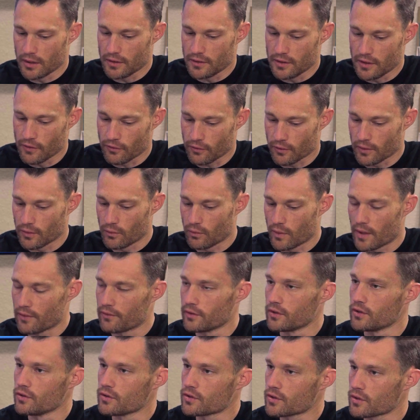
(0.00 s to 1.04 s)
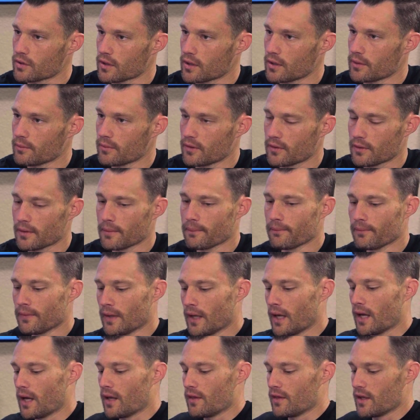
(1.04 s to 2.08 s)
different revenue streams.
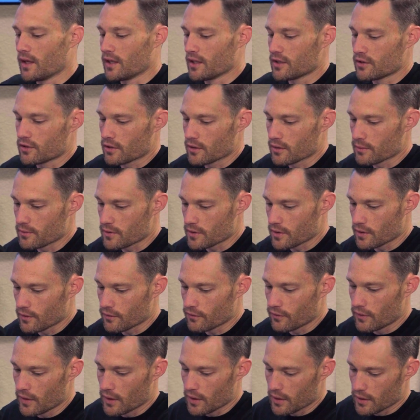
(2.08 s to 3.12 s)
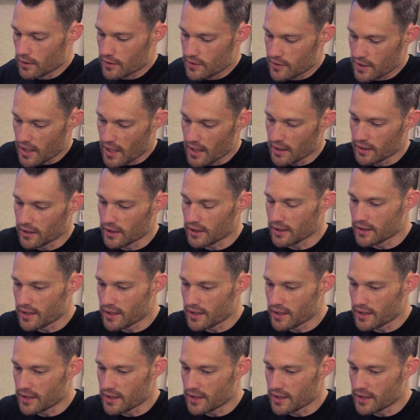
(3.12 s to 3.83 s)
And then in terms of the scaling